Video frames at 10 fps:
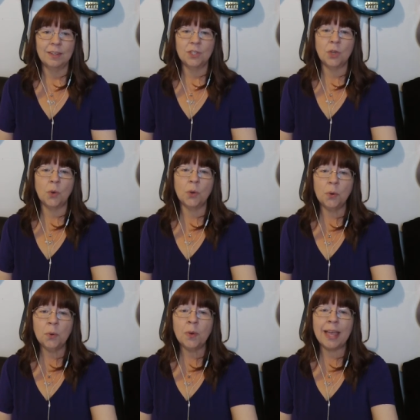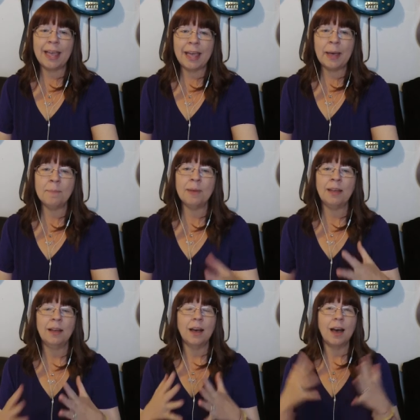So, who am
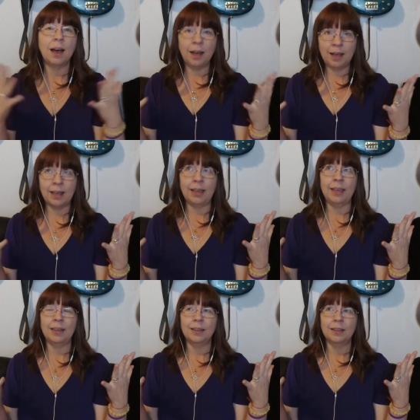I?